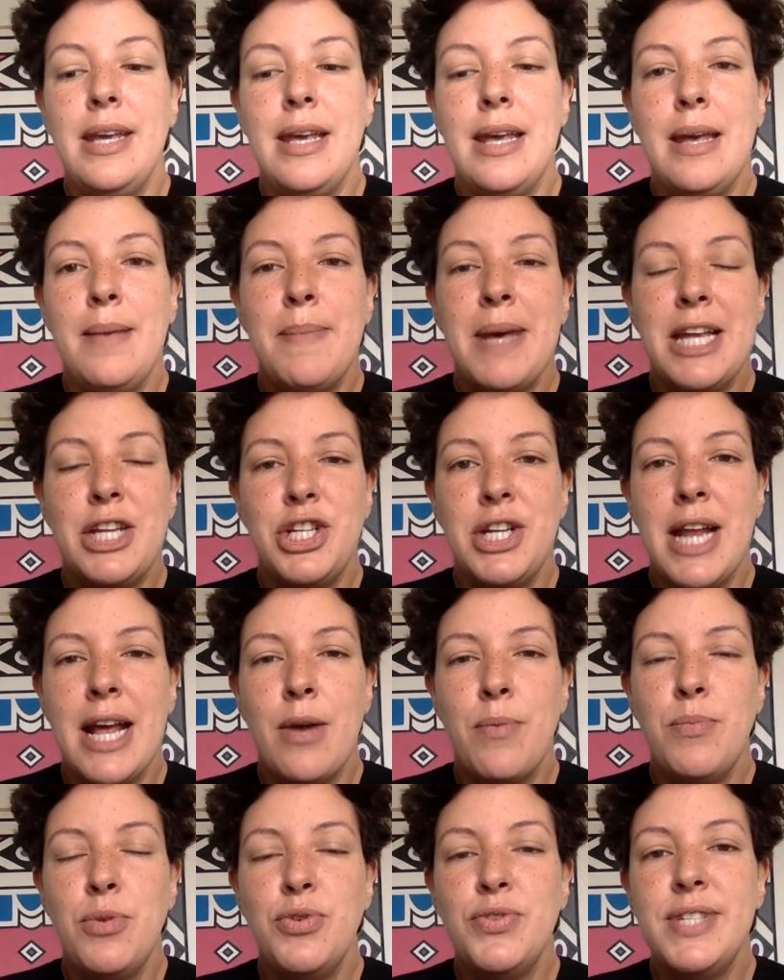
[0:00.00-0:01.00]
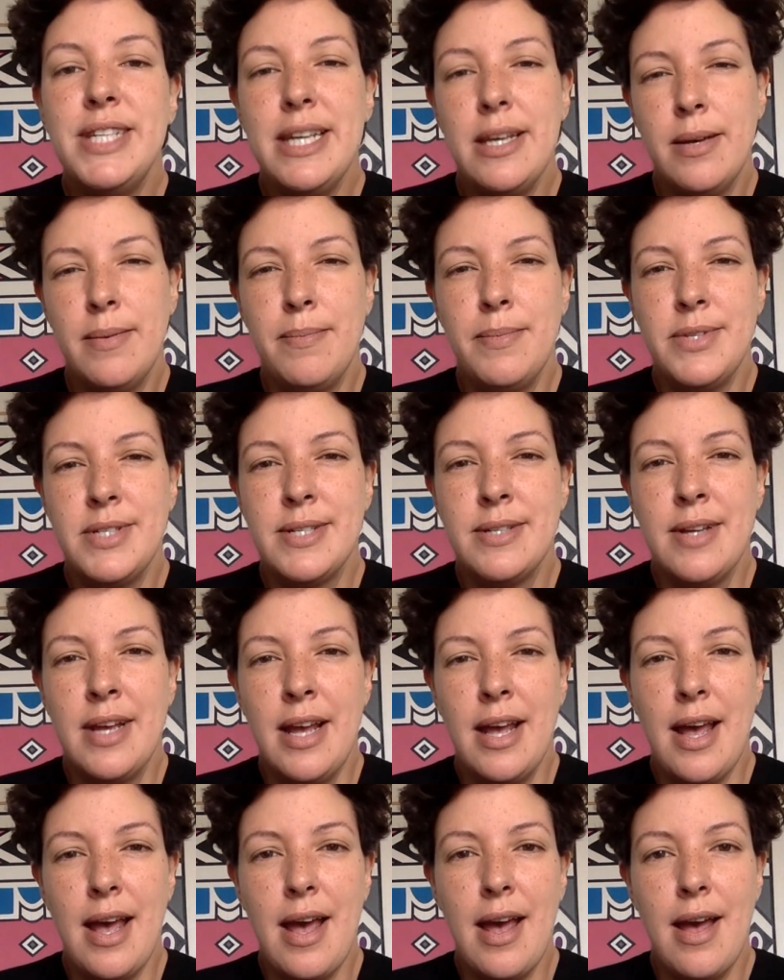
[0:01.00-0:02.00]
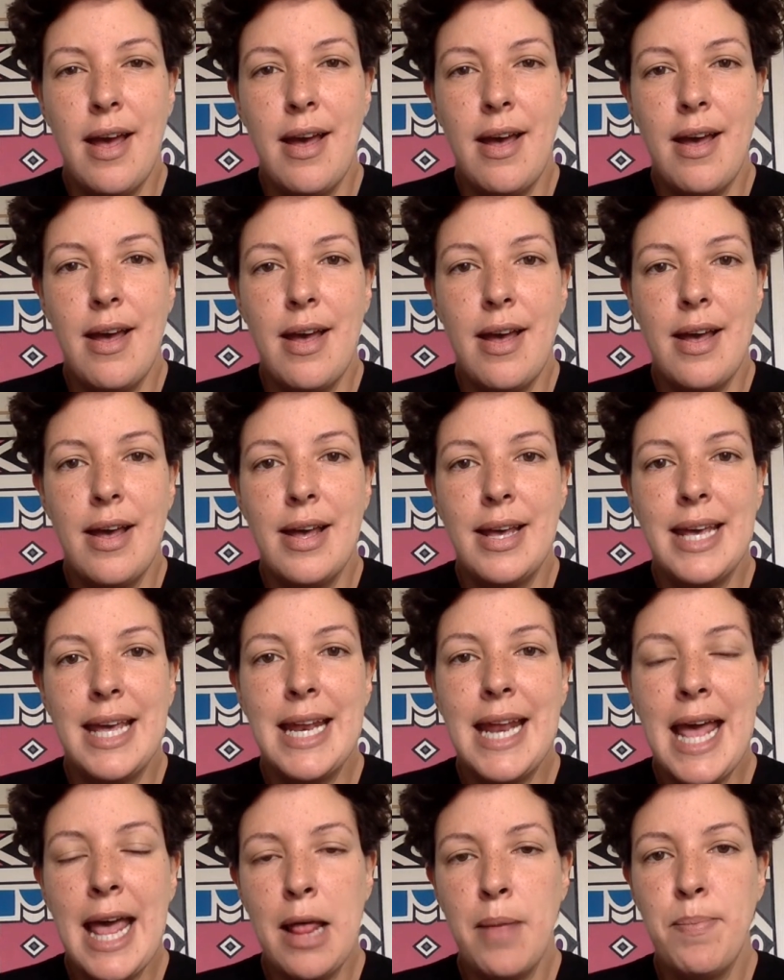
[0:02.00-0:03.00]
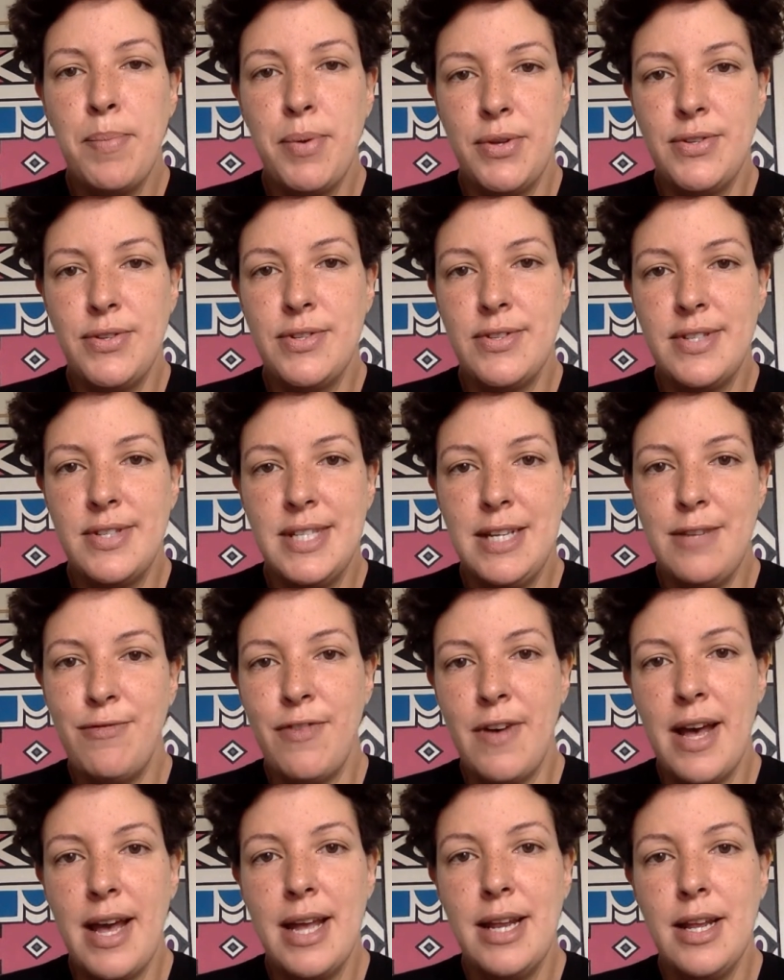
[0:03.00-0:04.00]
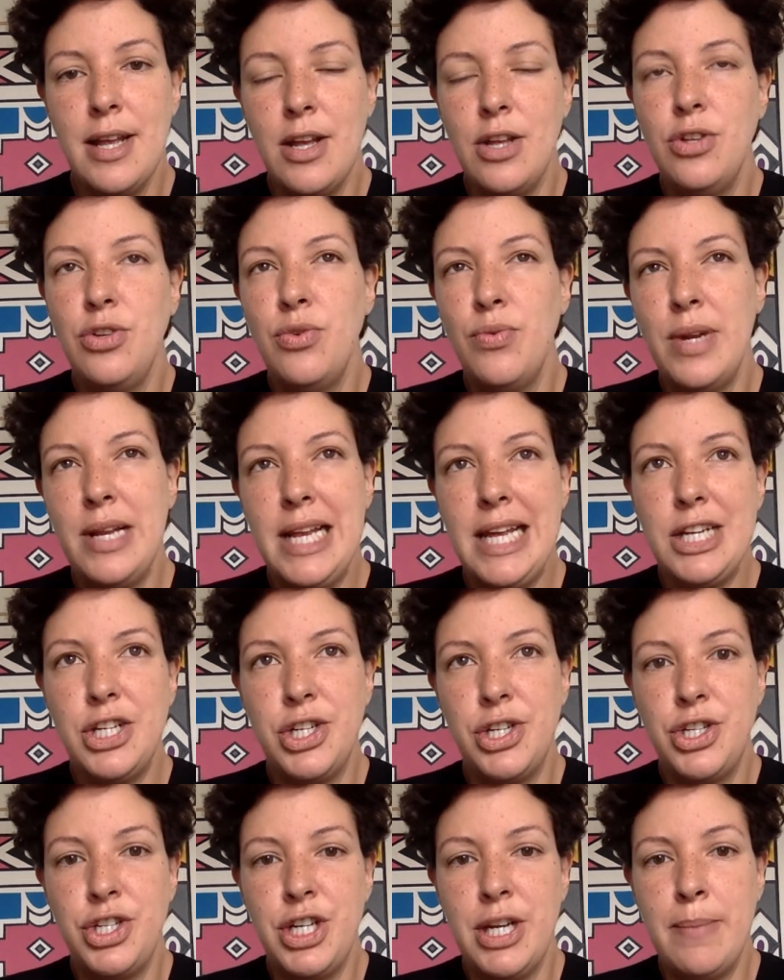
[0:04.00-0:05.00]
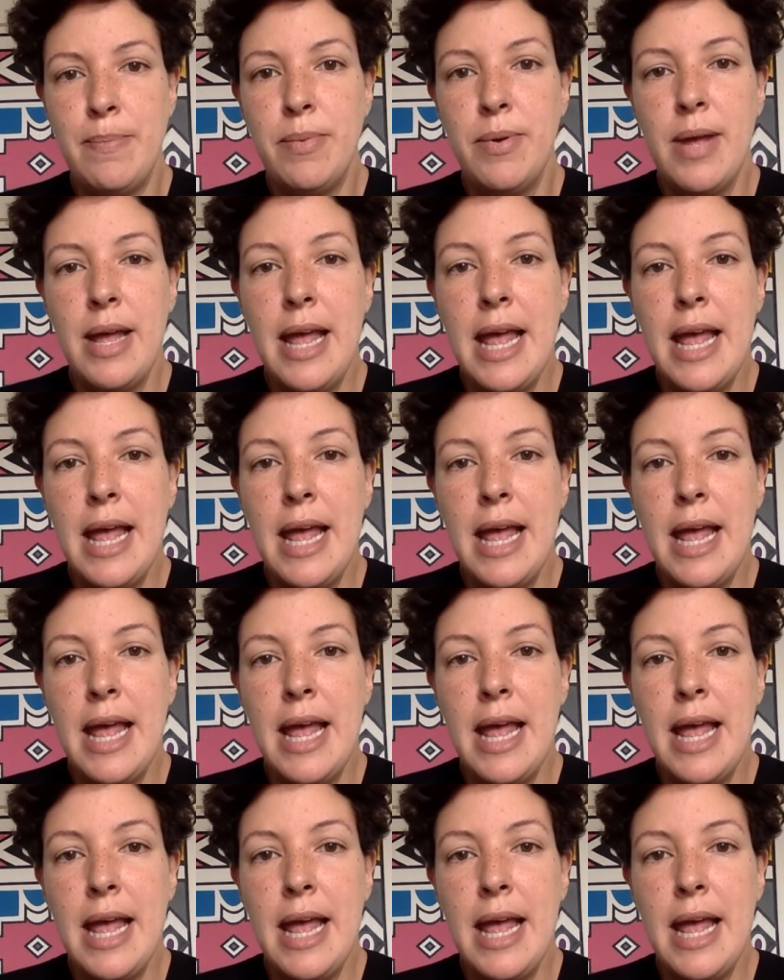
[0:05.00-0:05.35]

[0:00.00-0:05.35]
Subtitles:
imagine how museums can help us define a new relationship?